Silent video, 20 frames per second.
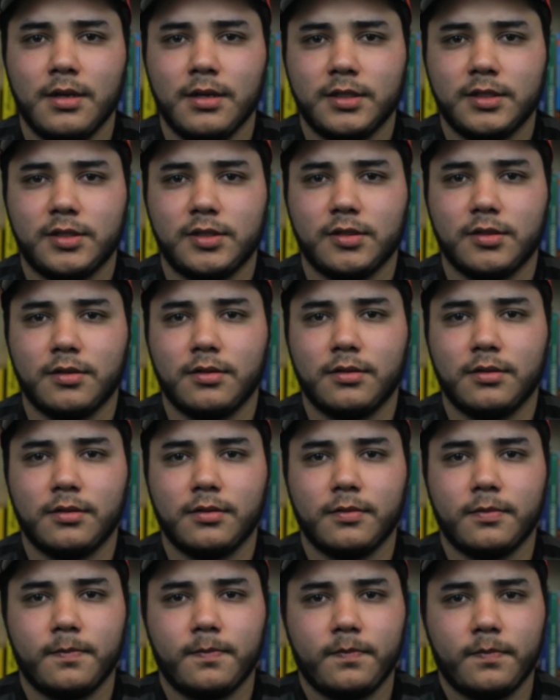
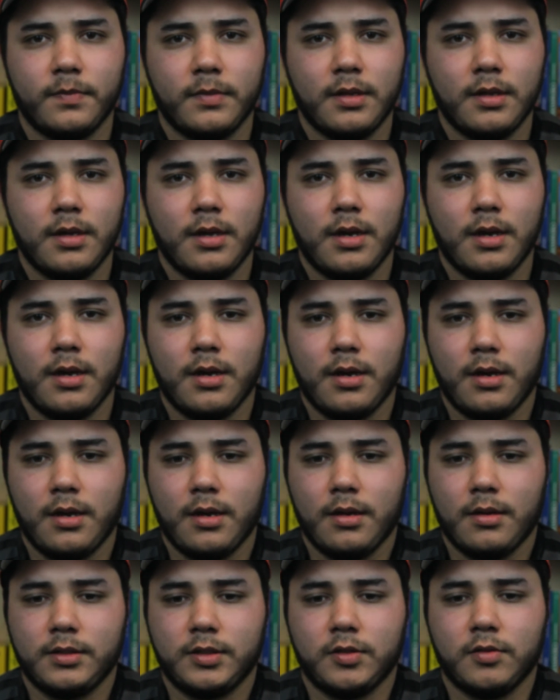So
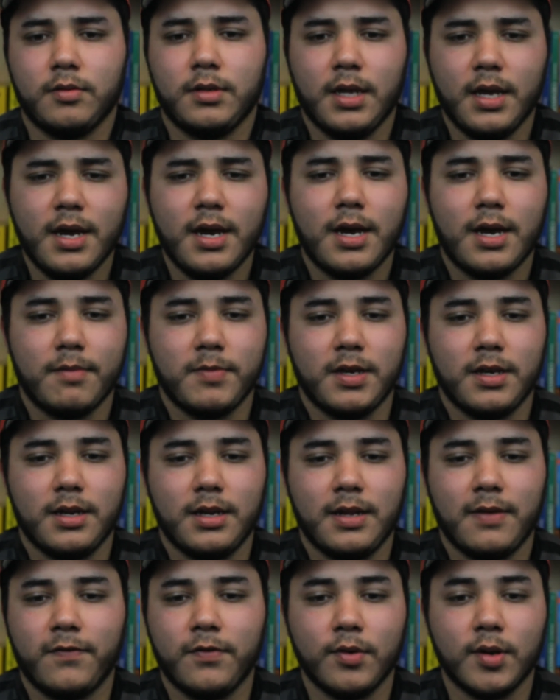yeah, I mean,
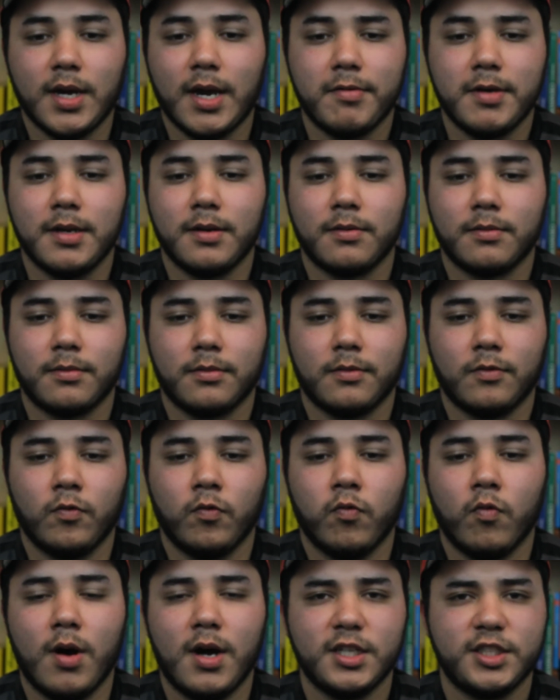if you haven't
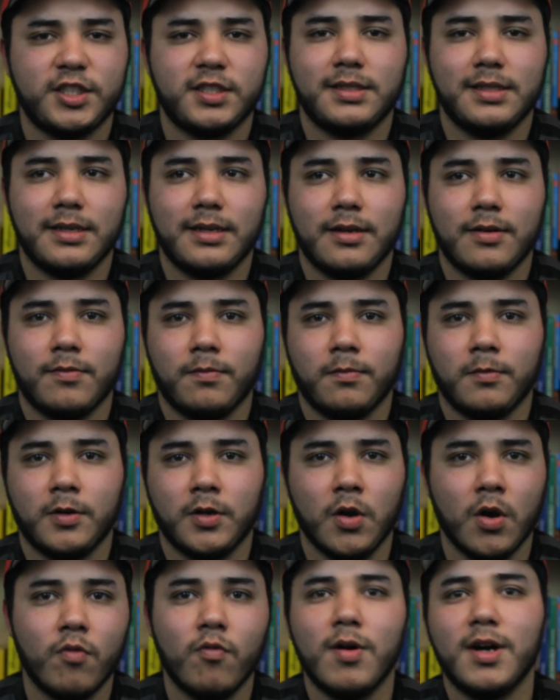watched it,
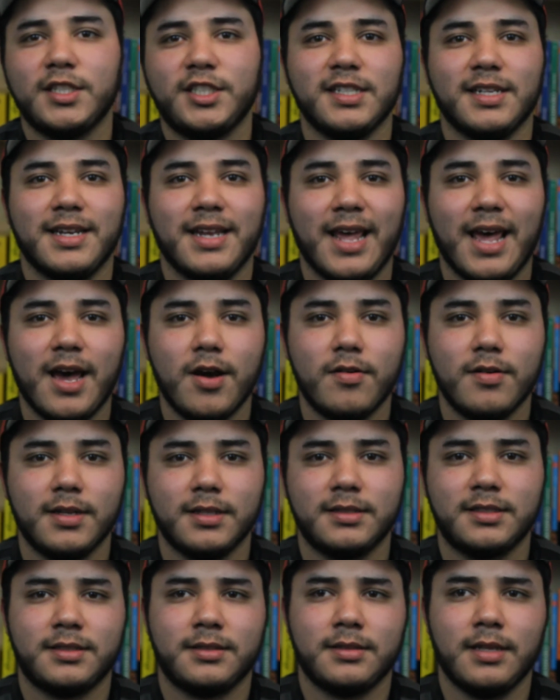go watch it now.
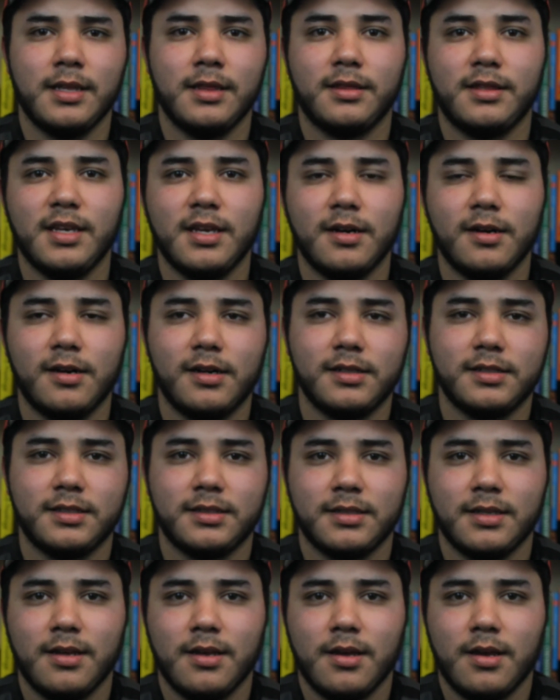It's in
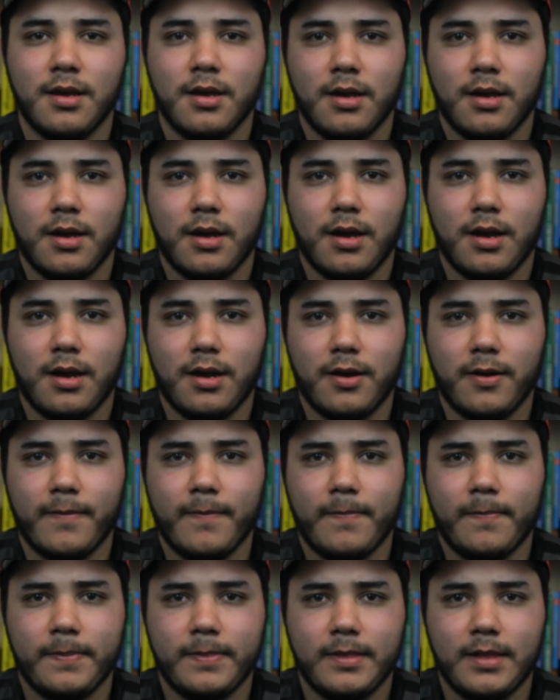theaters.
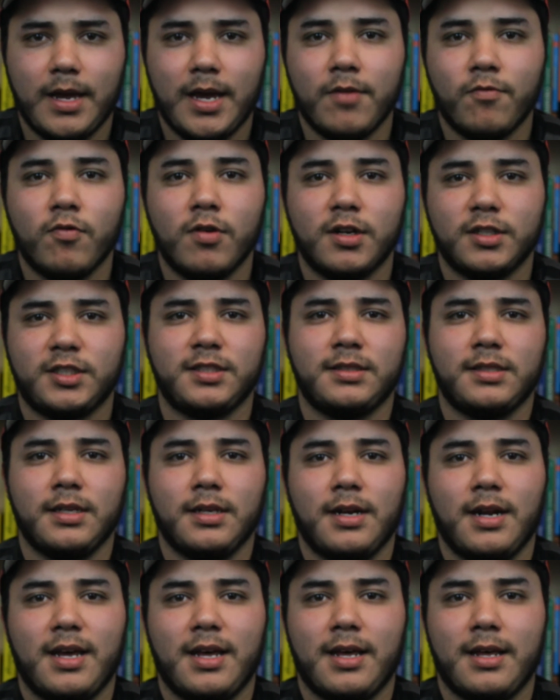I watched
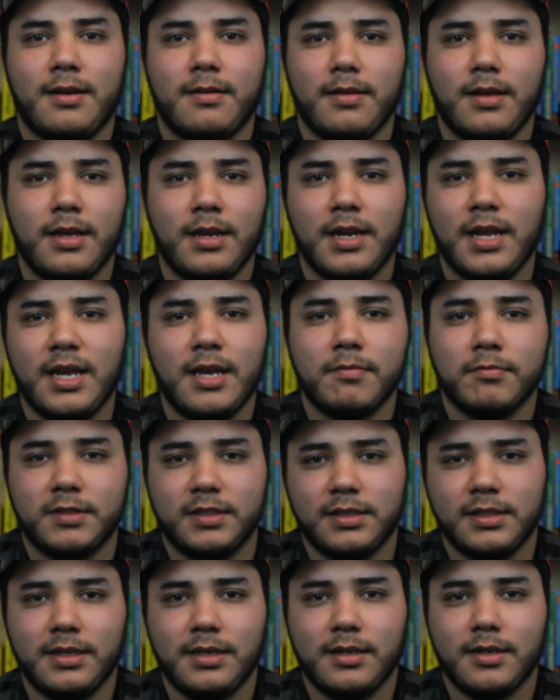it at an
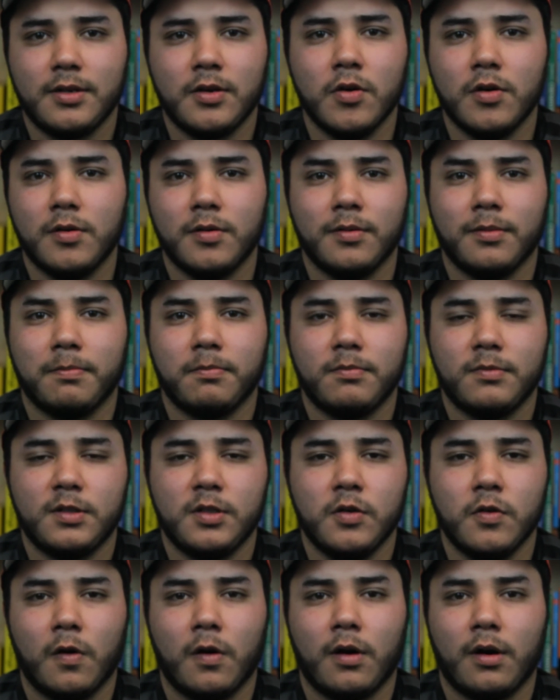AMC. Go to
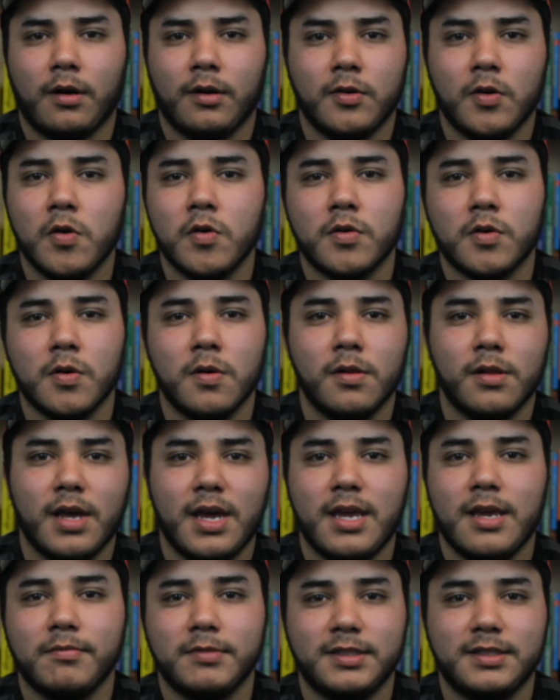your local
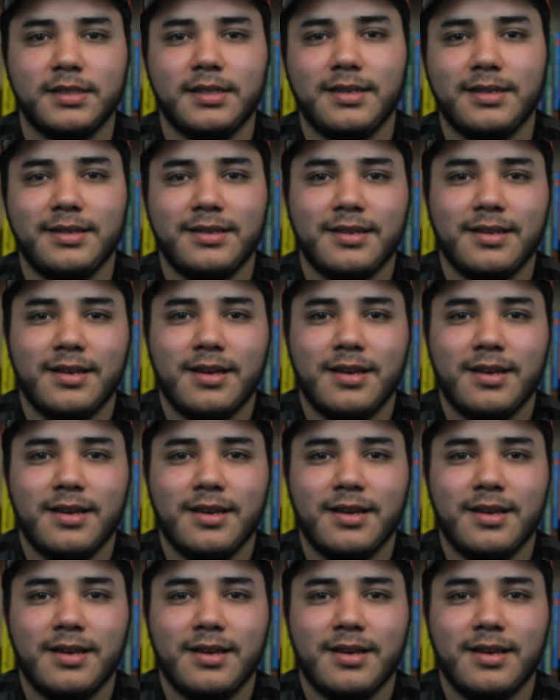AMC